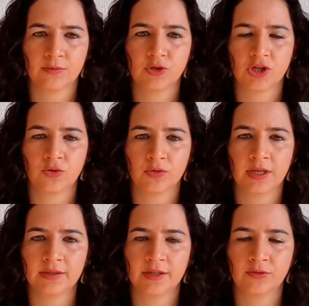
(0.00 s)
which I
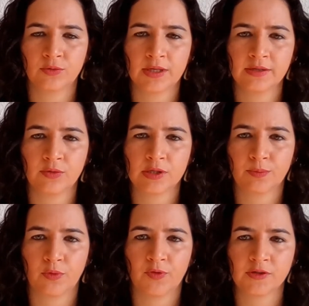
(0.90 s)
conducted together
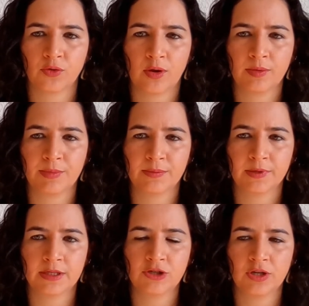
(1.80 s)
with Professor Rami
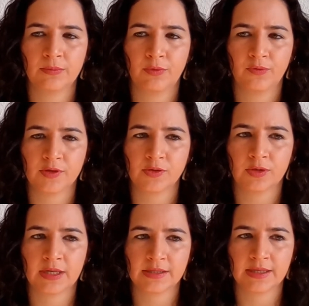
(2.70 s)
Ben-Benishti and Professor
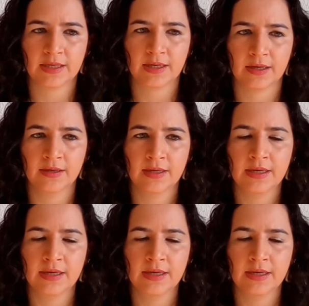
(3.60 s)
Anat Zeira.